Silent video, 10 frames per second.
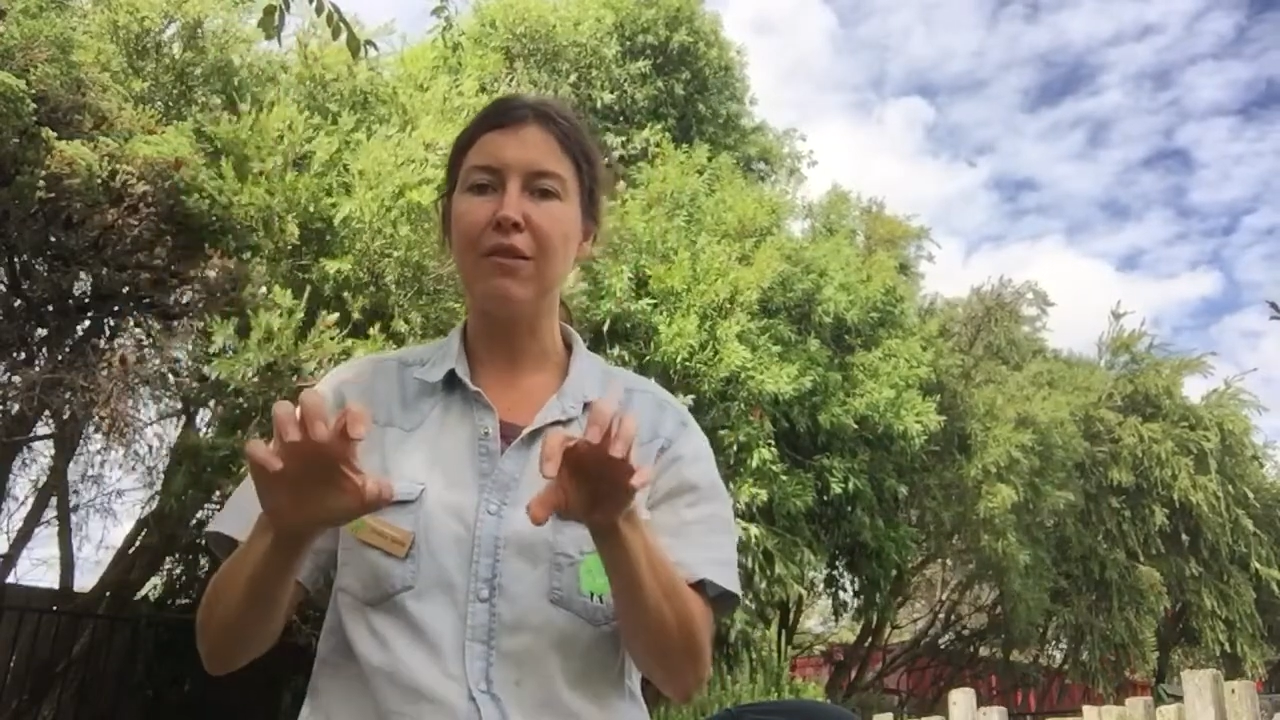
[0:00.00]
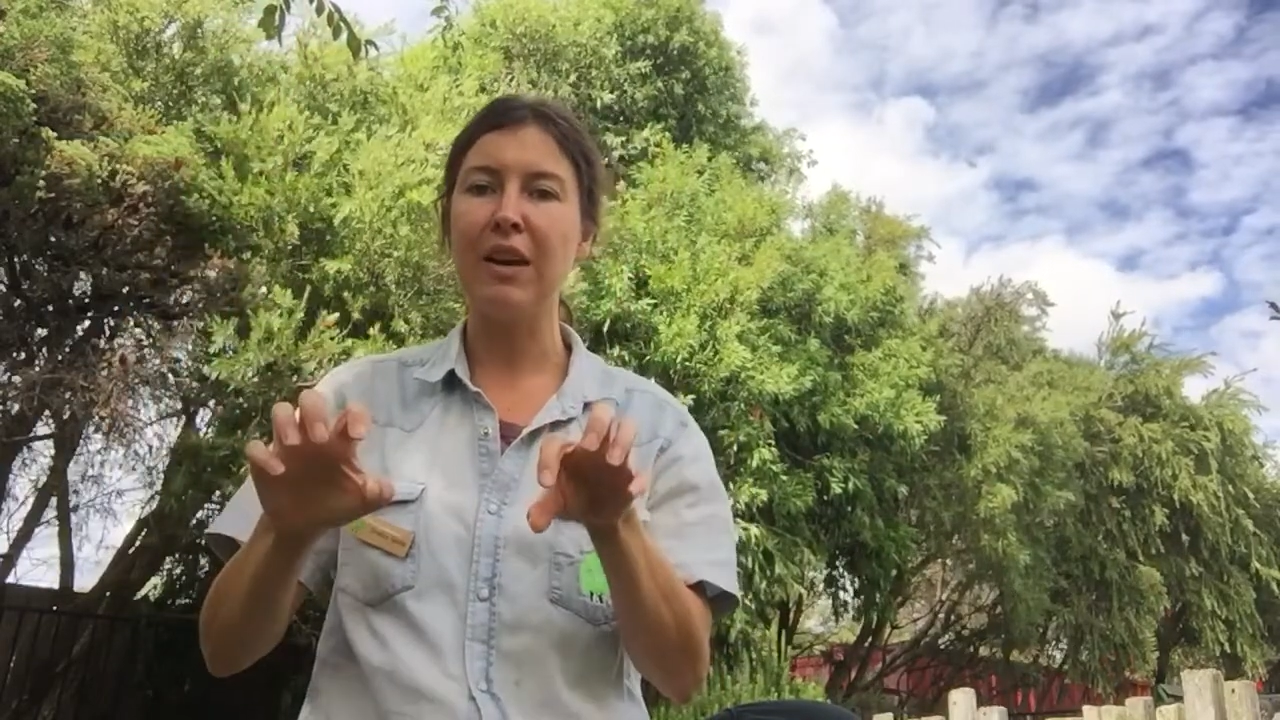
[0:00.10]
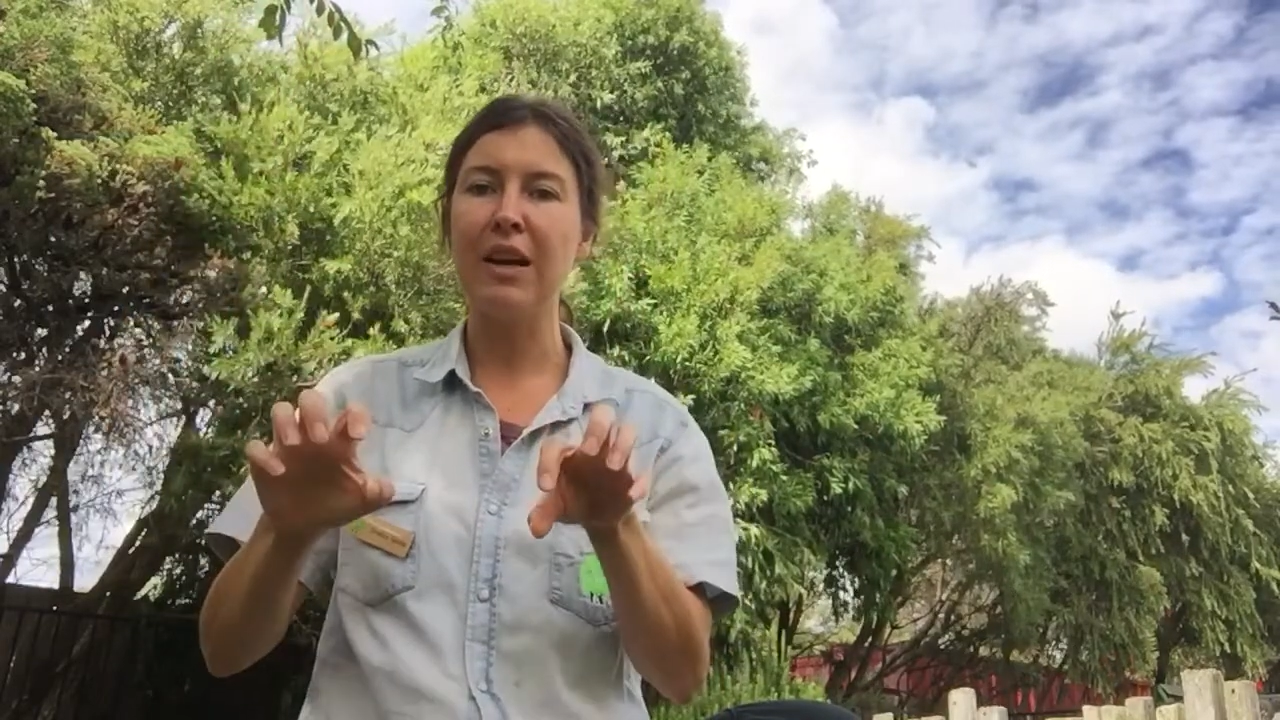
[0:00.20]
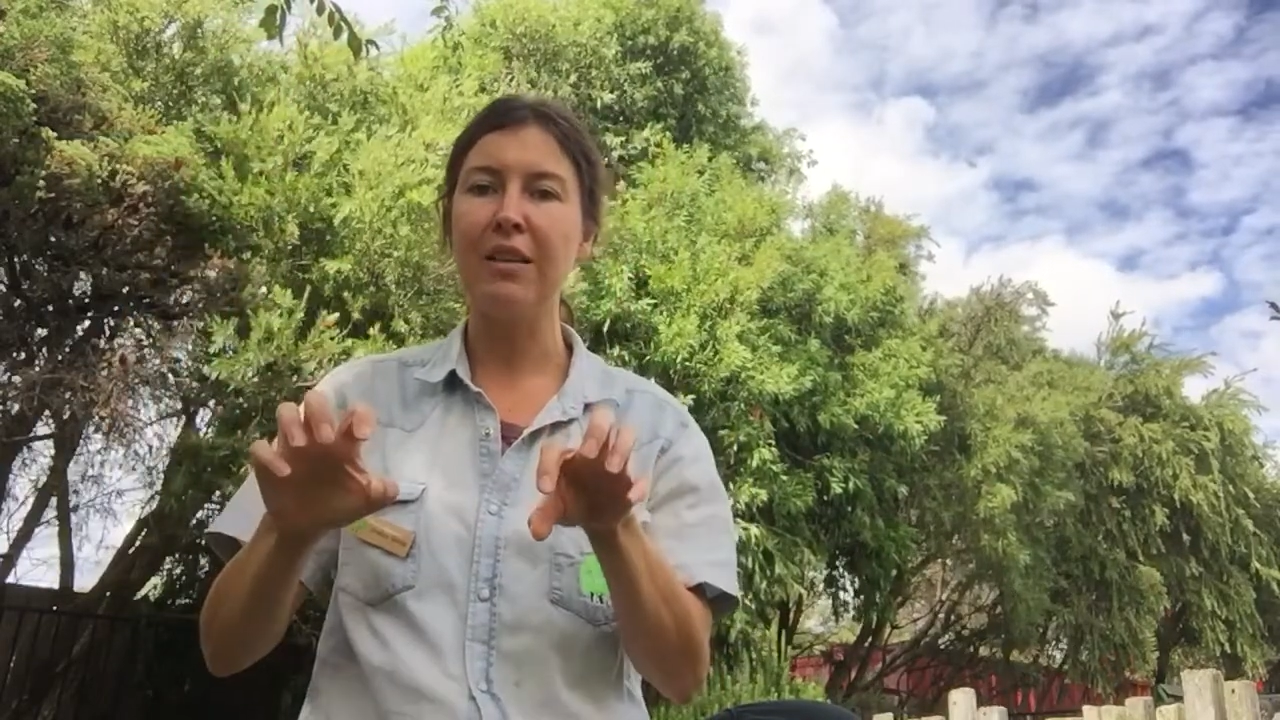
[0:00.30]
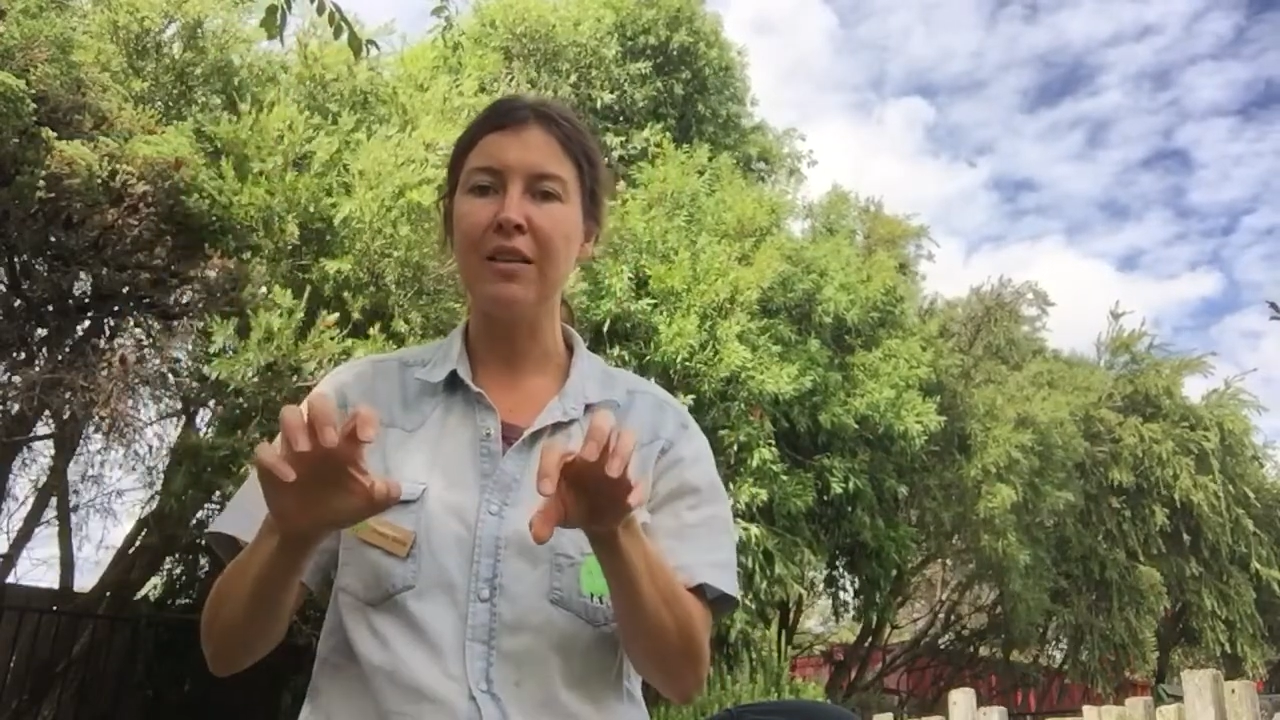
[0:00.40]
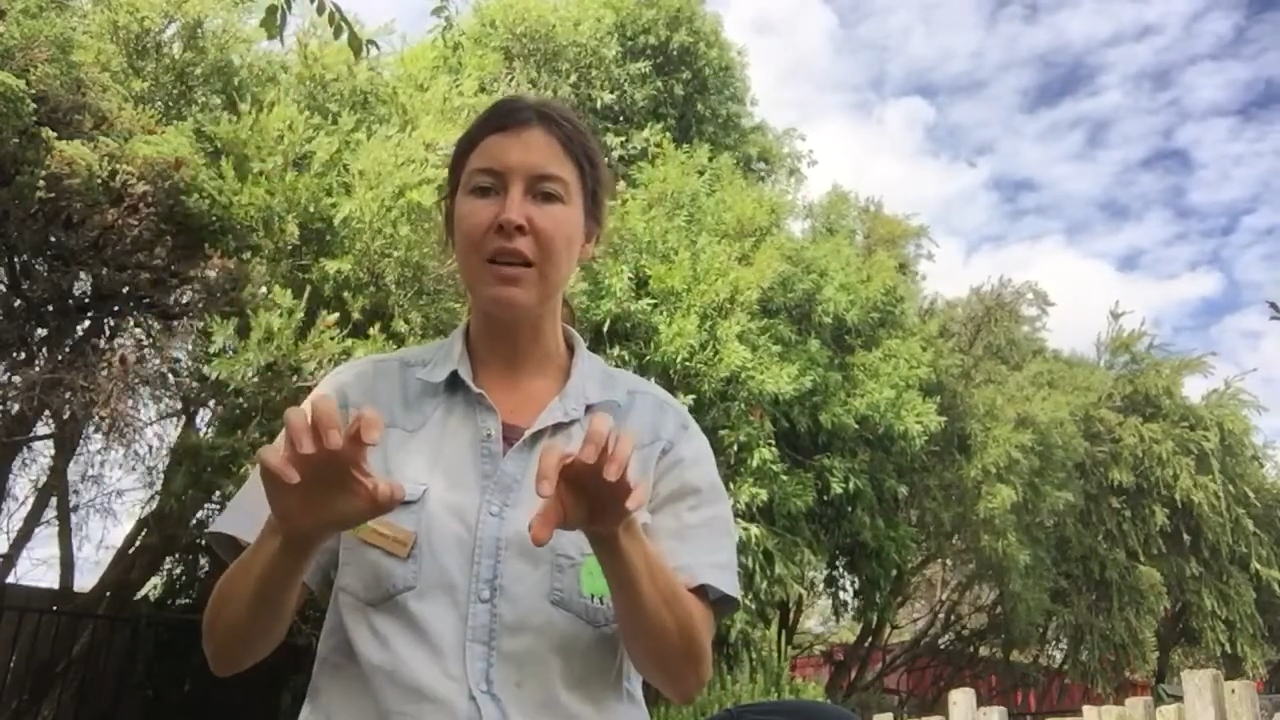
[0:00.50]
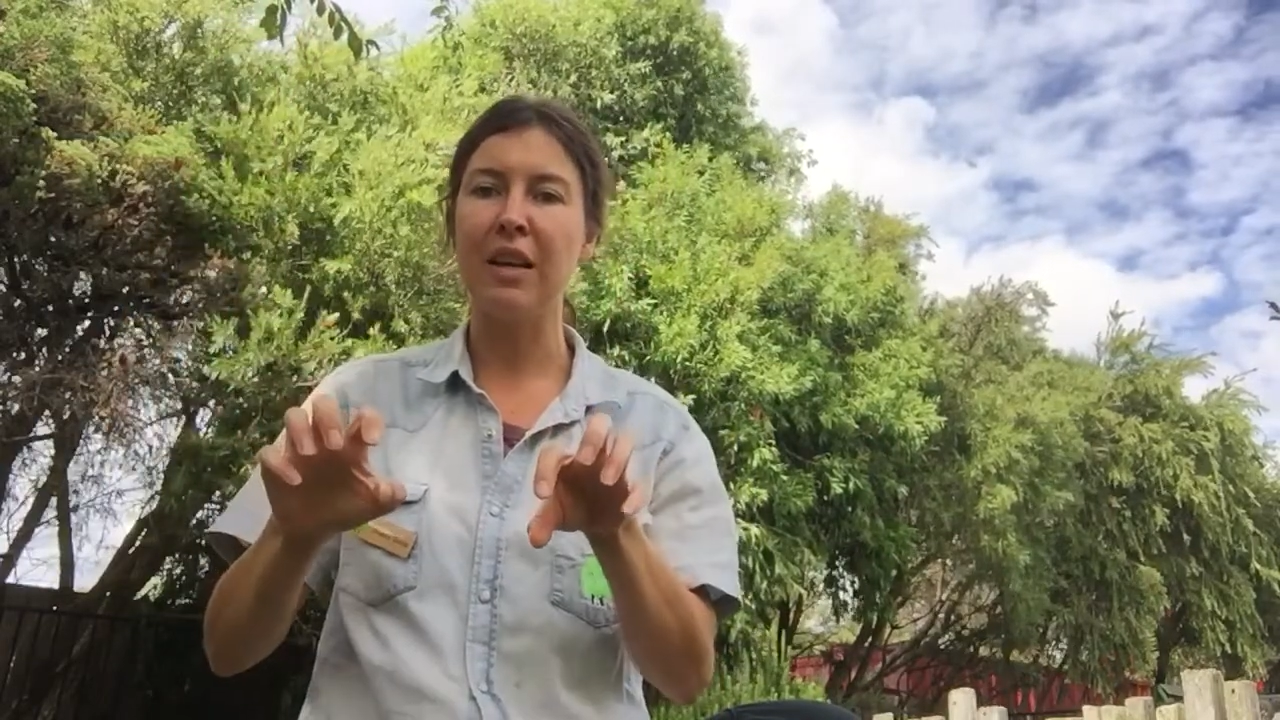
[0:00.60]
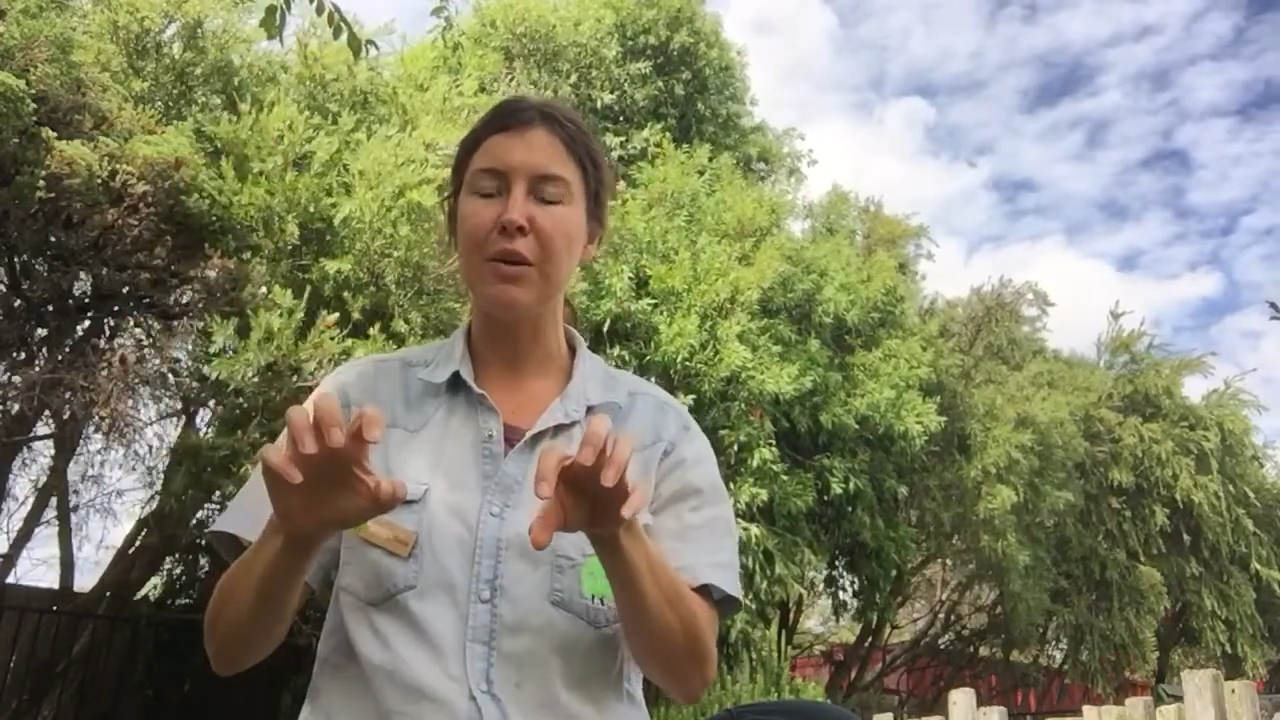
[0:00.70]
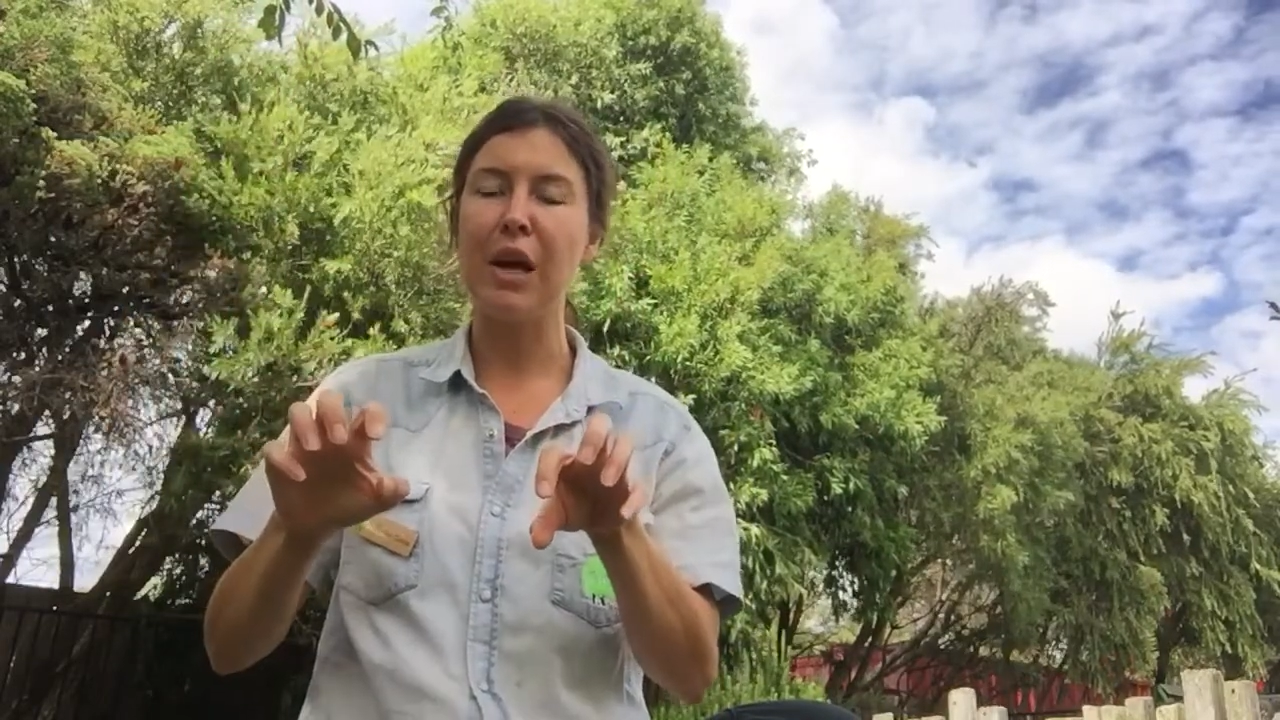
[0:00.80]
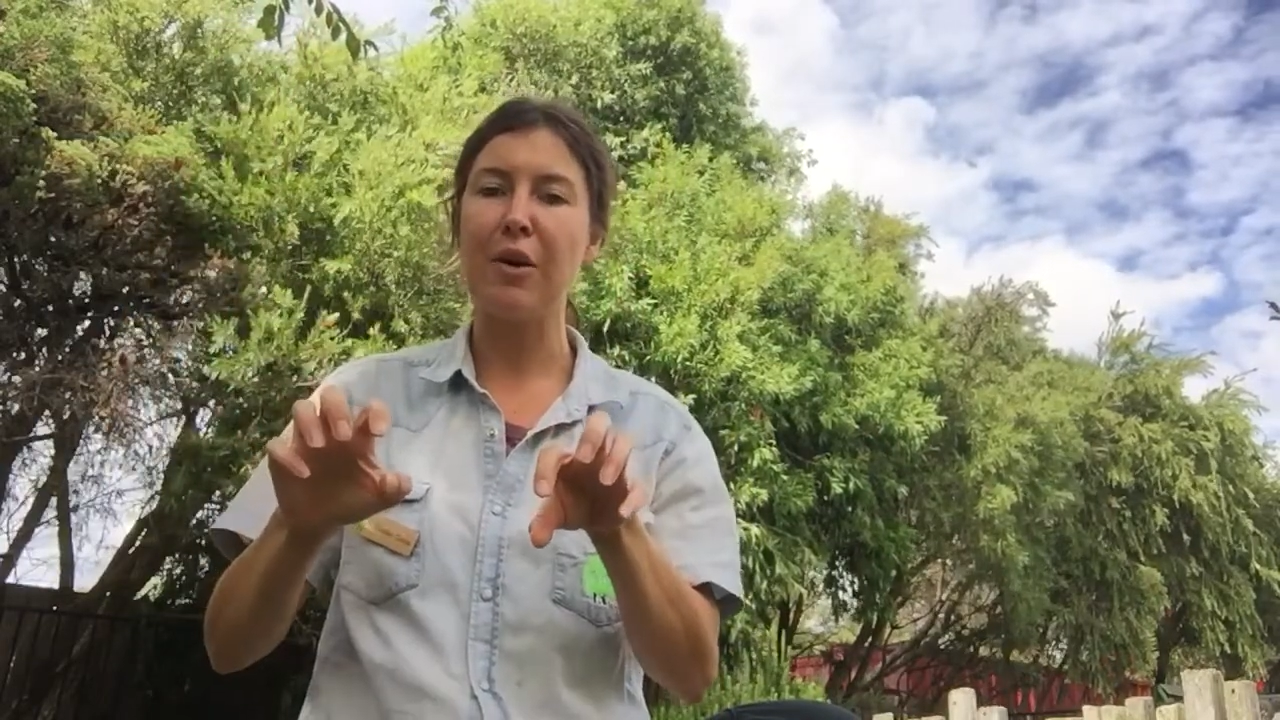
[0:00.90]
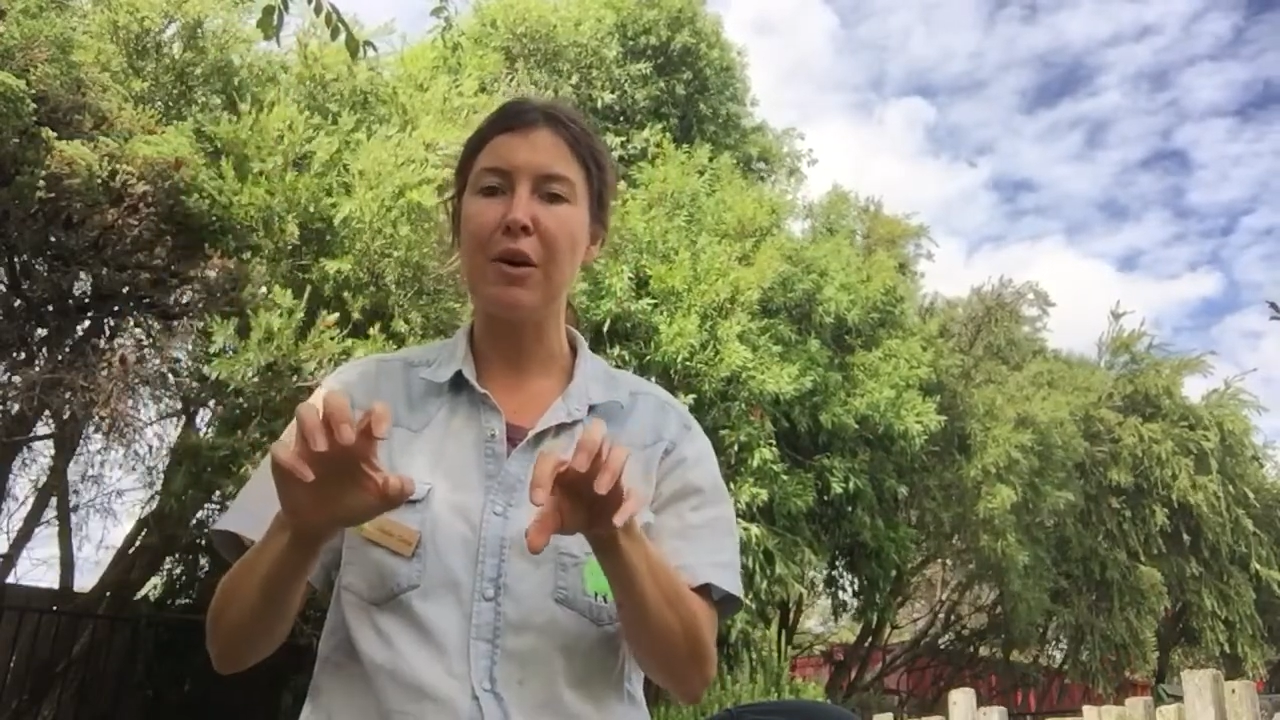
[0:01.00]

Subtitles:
friends? Here we go.